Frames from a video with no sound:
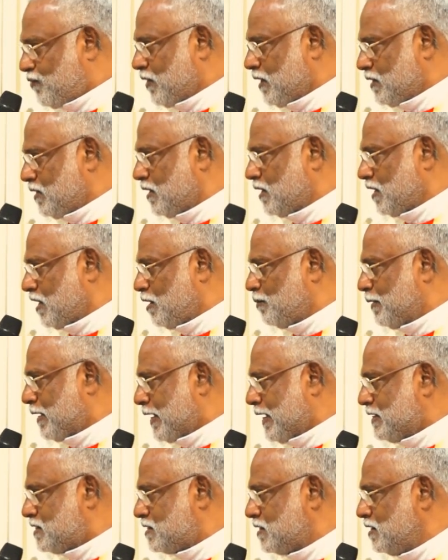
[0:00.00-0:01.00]
Father. Am I
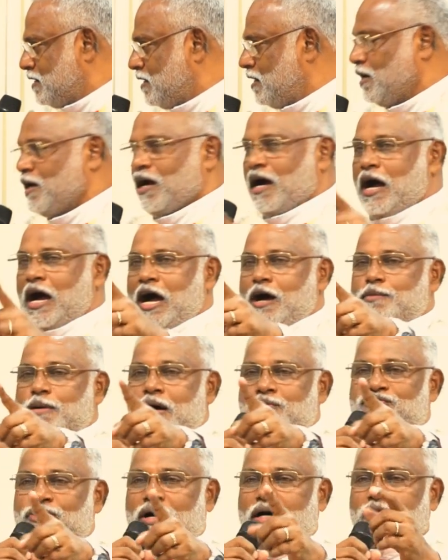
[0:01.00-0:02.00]
right?
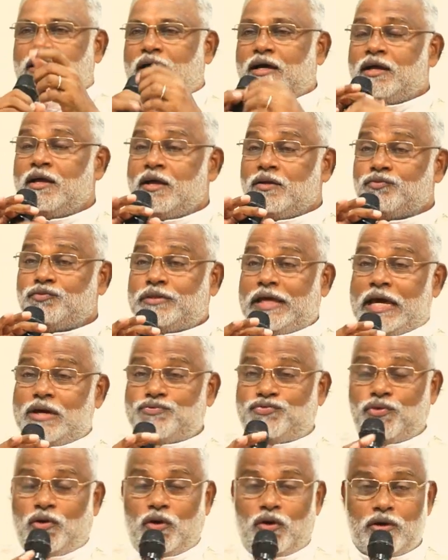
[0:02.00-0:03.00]
Abba Father.
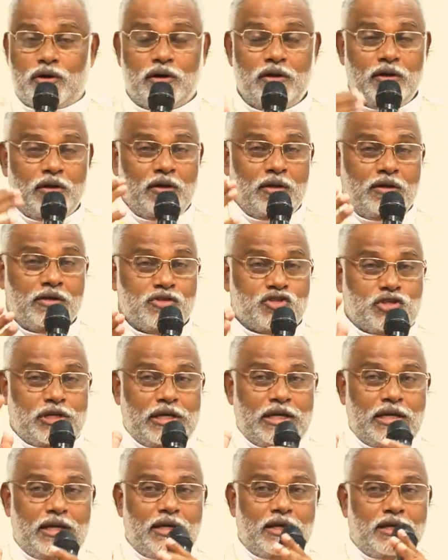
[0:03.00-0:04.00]
Therefore,
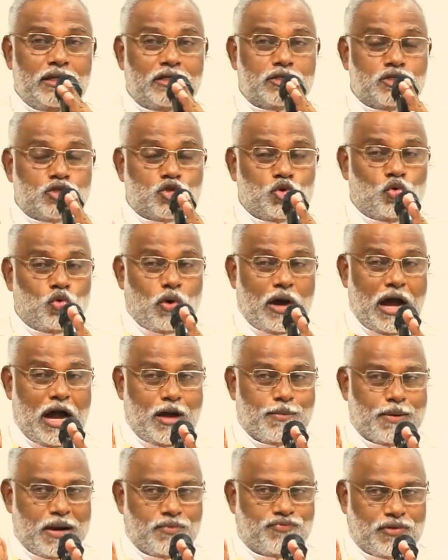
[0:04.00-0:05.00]
see, to
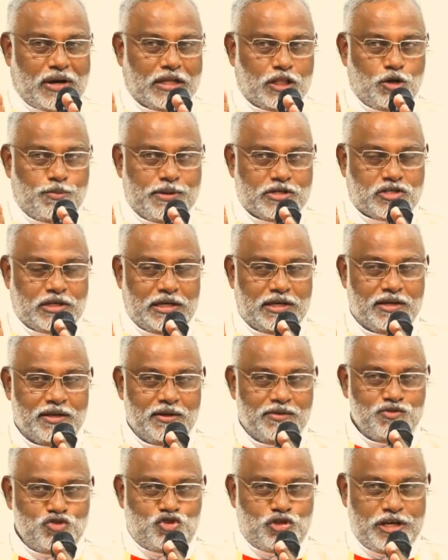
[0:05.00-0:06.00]
Abba Father, you must see
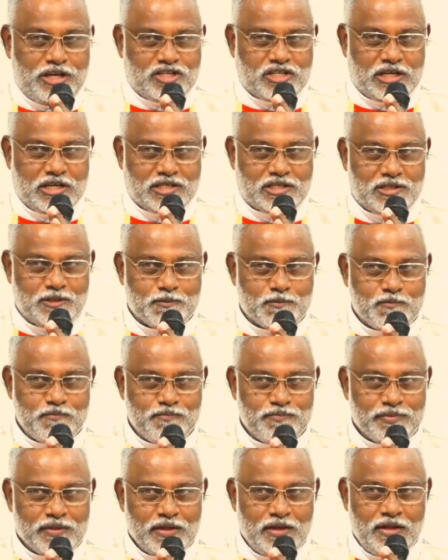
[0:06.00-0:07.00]
Jesus,
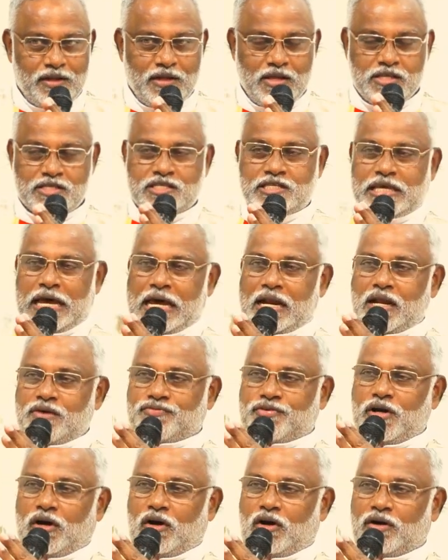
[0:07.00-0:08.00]
Son
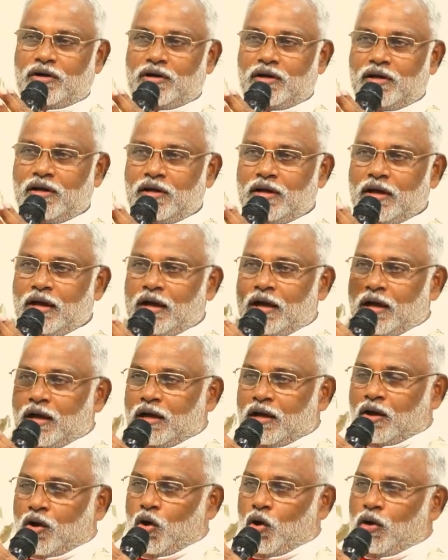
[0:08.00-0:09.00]
of
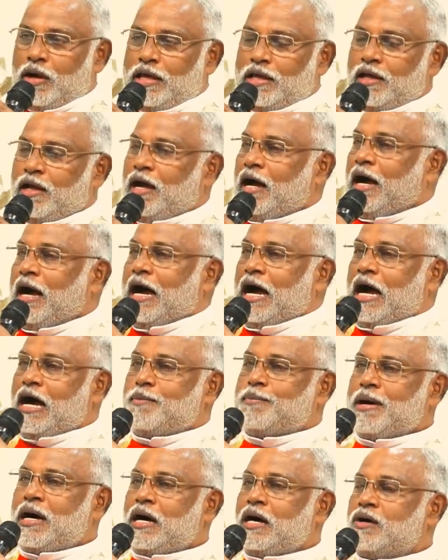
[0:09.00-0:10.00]
God, calling
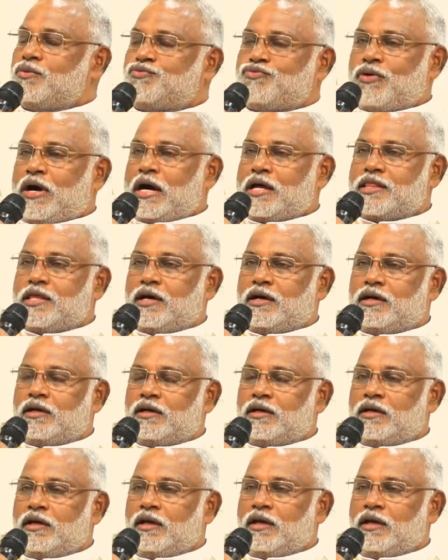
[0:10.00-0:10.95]
Abba Father.